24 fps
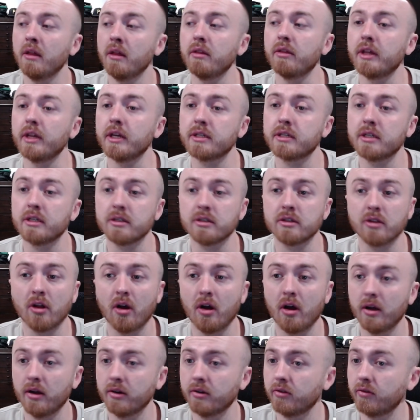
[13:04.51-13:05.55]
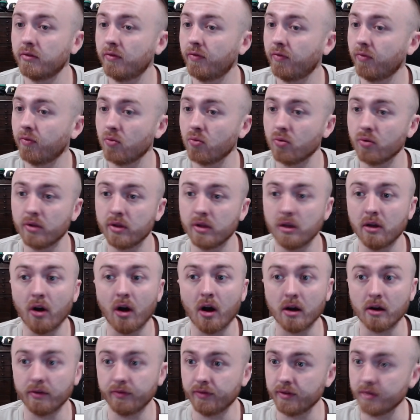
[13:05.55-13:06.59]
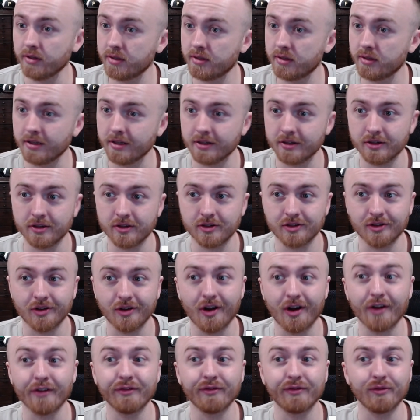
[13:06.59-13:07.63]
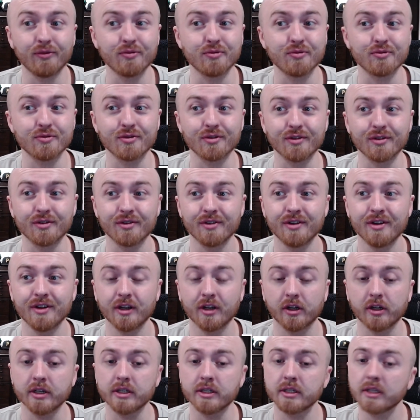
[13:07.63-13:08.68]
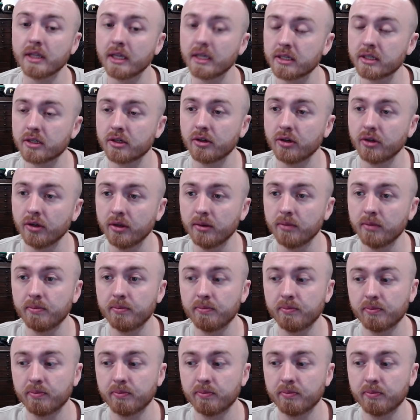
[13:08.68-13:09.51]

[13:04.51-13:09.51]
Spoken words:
This is not for the office. This is not for, because this could